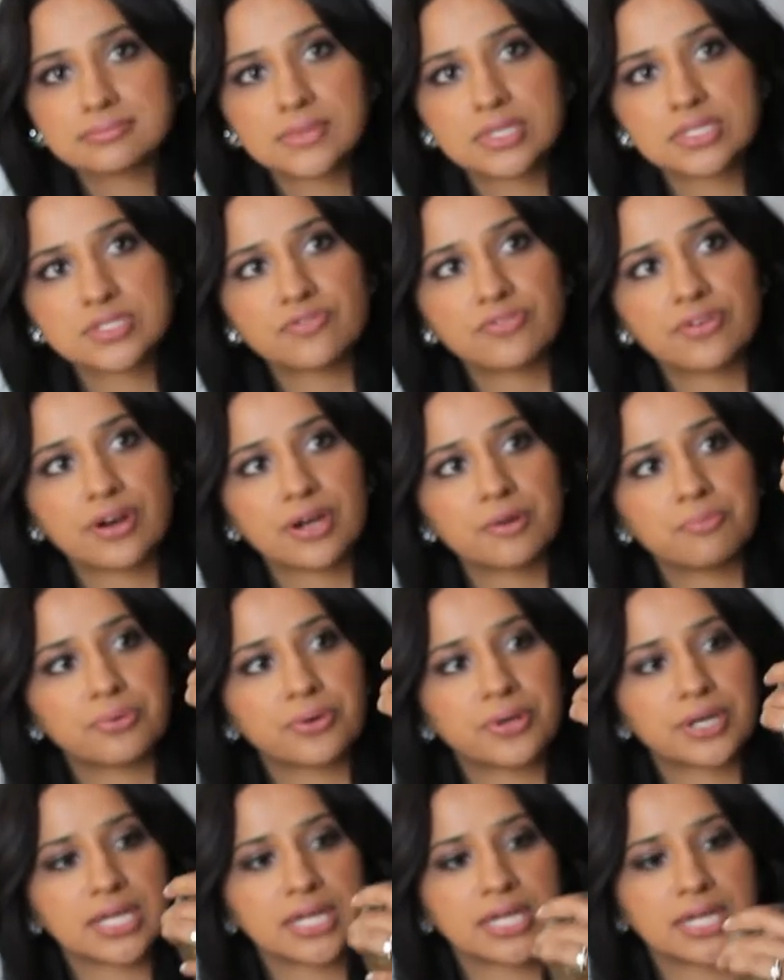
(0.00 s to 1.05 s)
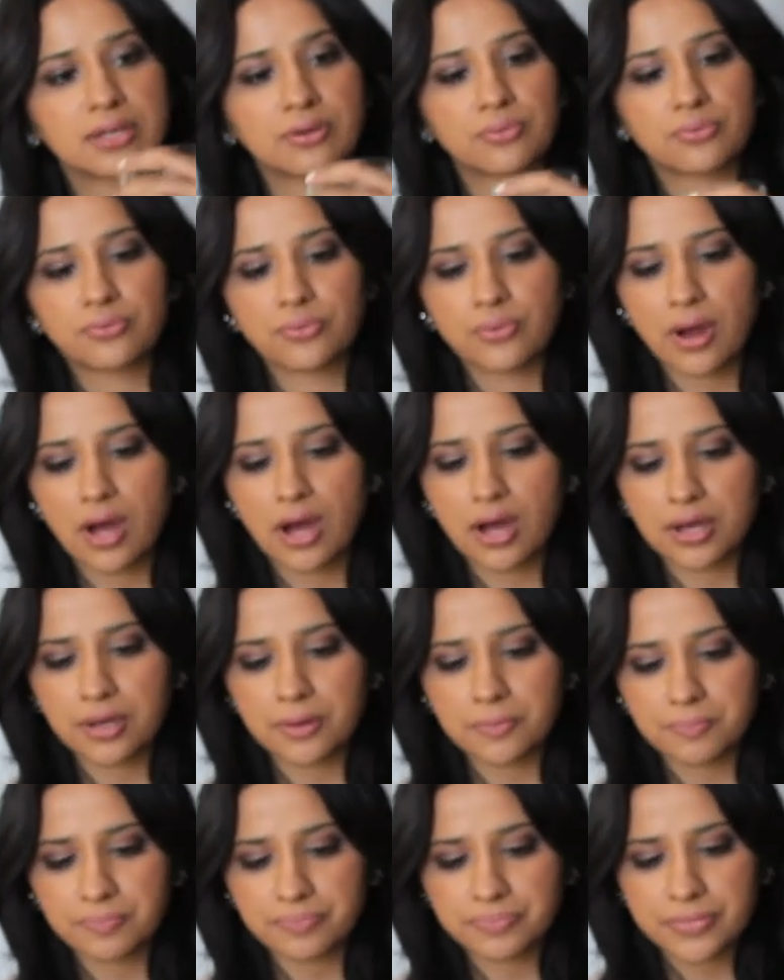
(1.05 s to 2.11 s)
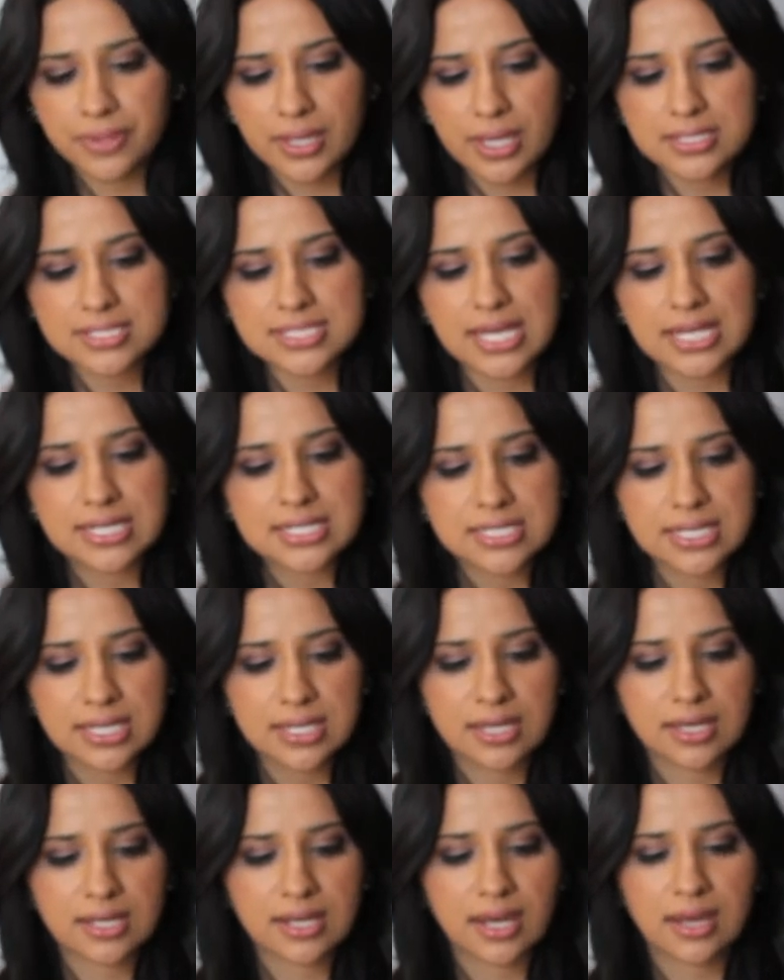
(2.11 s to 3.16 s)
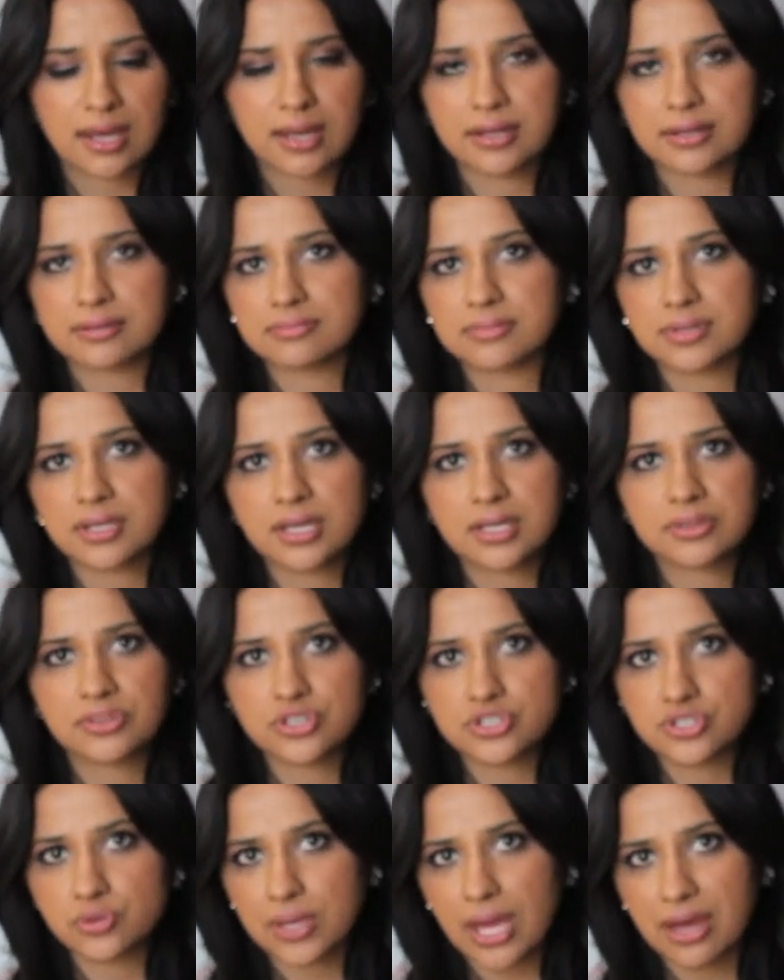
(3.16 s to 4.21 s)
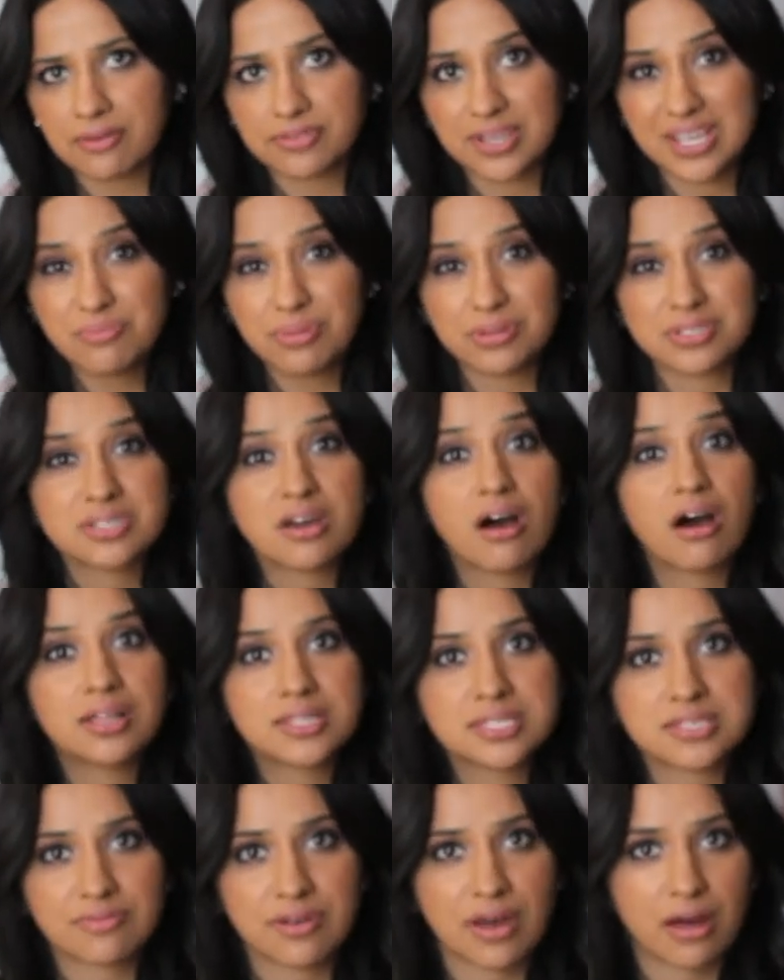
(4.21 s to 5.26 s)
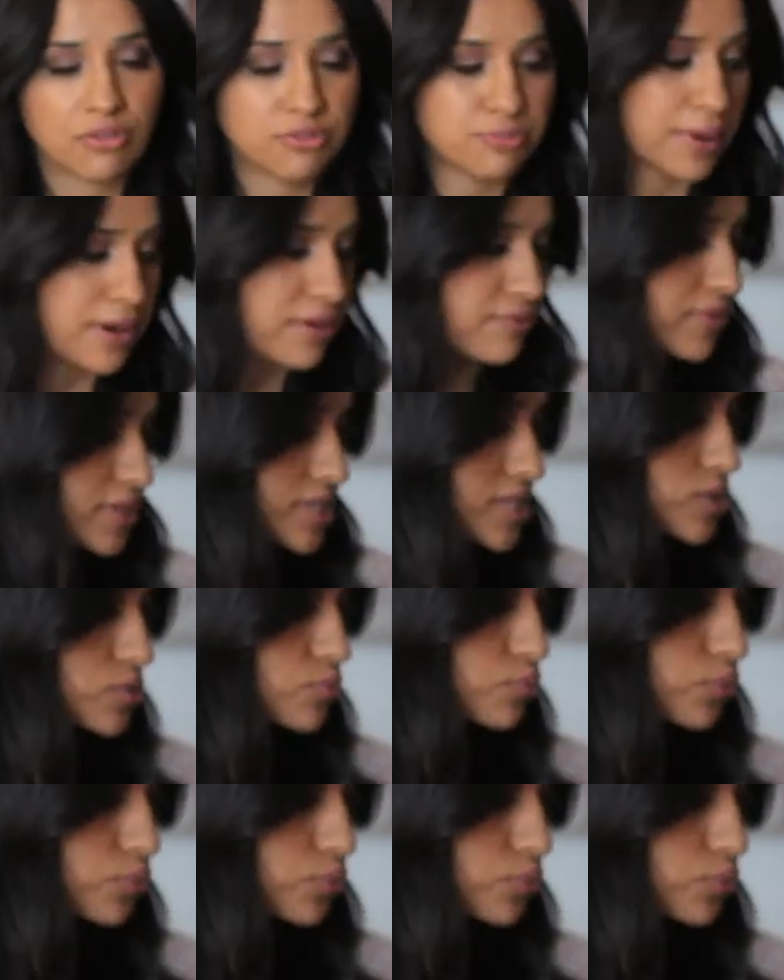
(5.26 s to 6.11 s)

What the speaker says: It's a very pretty scented, and there's no caffeine, but tons of health benefits. It's